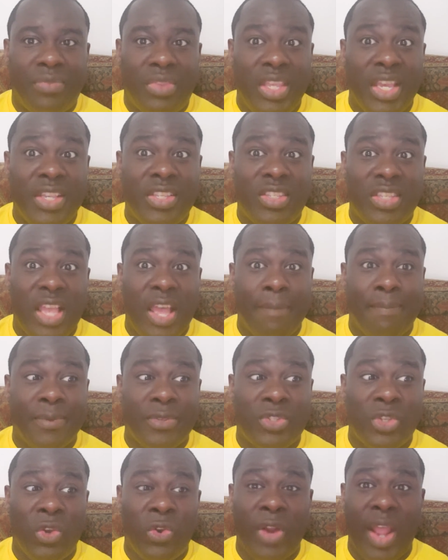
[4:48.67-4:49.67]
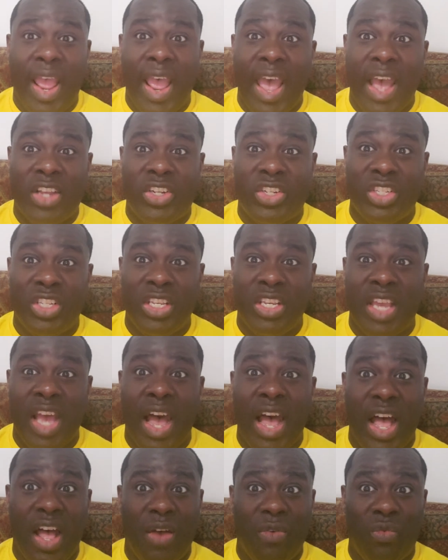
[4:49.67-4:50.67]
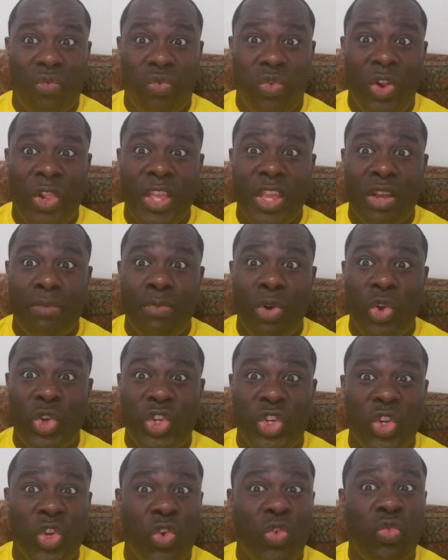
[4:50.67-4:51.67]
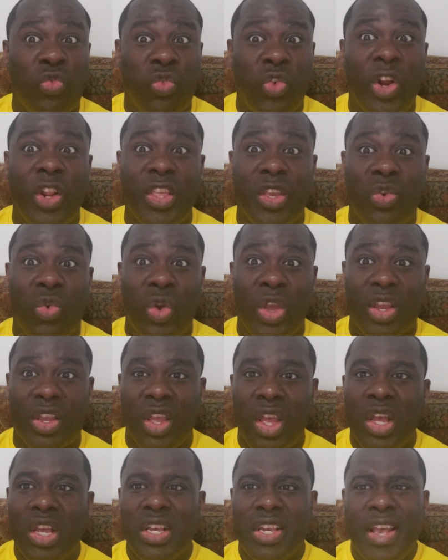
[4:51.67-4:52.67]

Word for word: This episode actually got really emotional really quick.